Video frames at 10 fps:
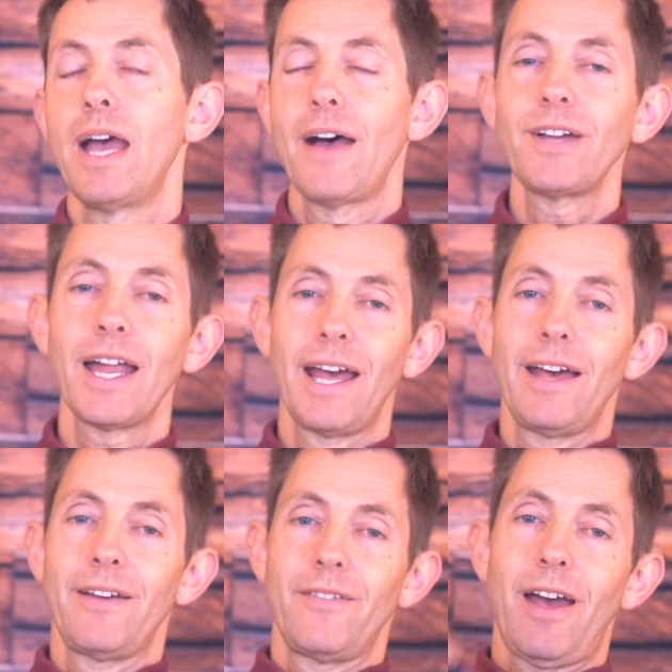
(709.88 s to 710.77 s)
I've got
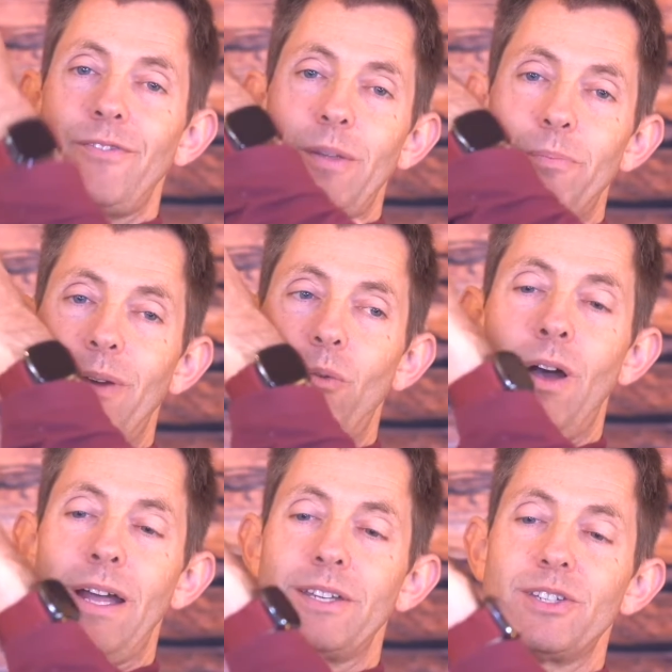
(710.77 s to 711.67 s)
a Fitbit
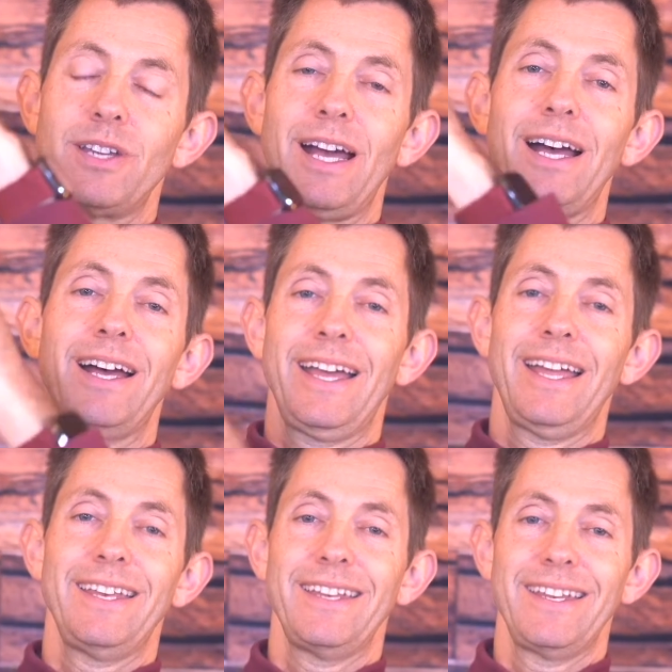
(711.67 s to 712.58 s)
watch,
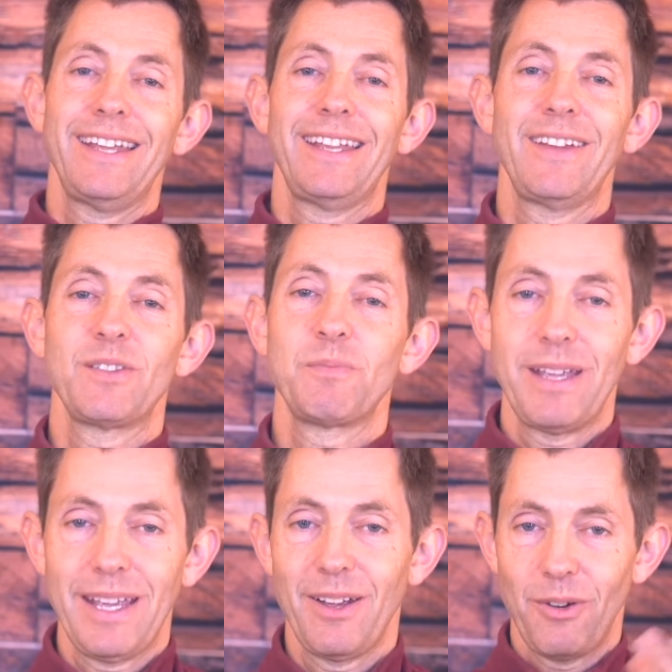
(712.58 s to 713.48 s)
and it gives
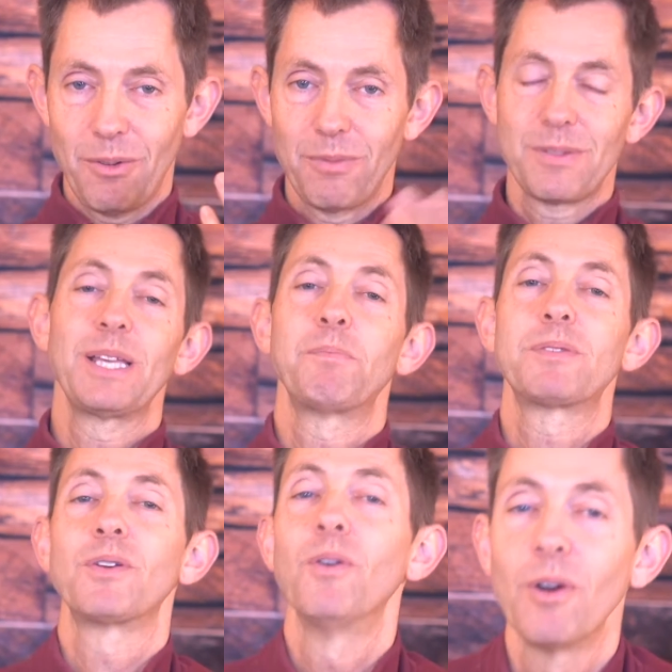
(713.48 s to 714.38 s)
me, sleep
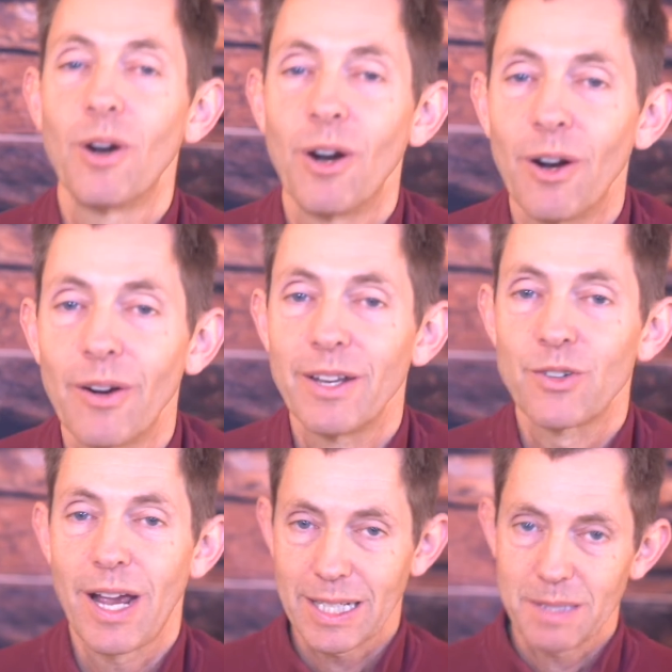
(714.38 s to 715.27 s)
score and
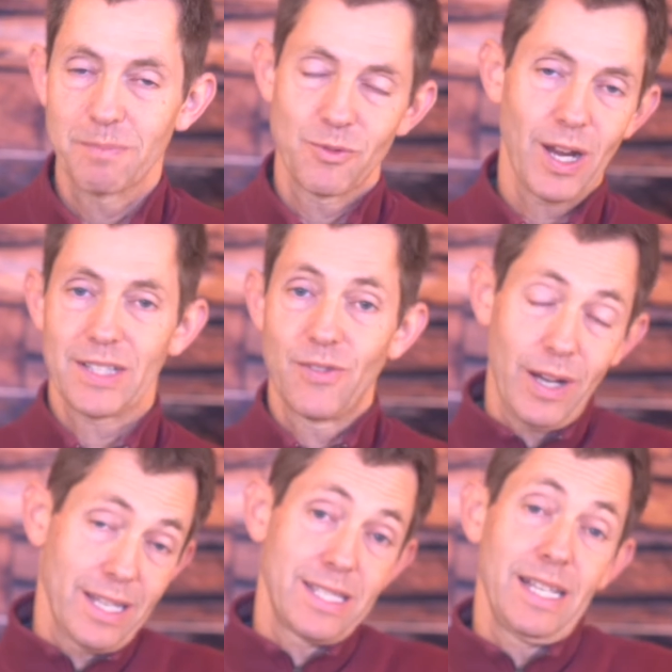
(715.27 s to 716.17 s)
tracks
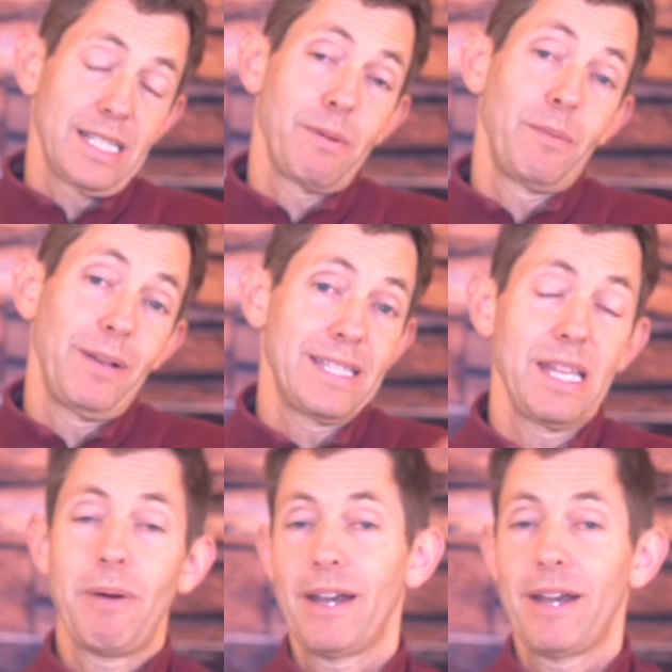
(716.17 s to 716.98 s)
various things about my sleep.